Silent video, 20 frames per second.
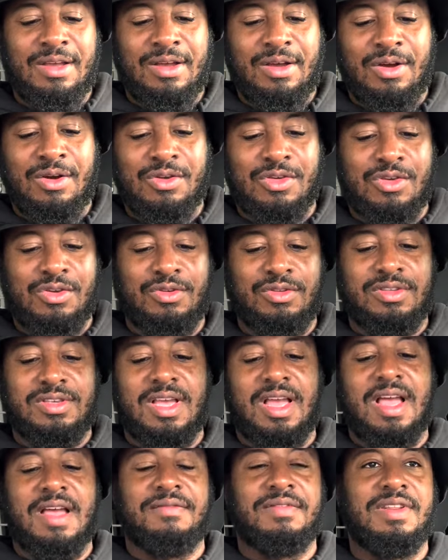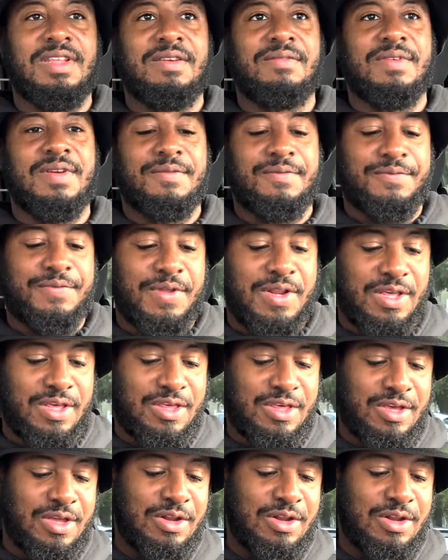Oh, shoot, I haven't even finished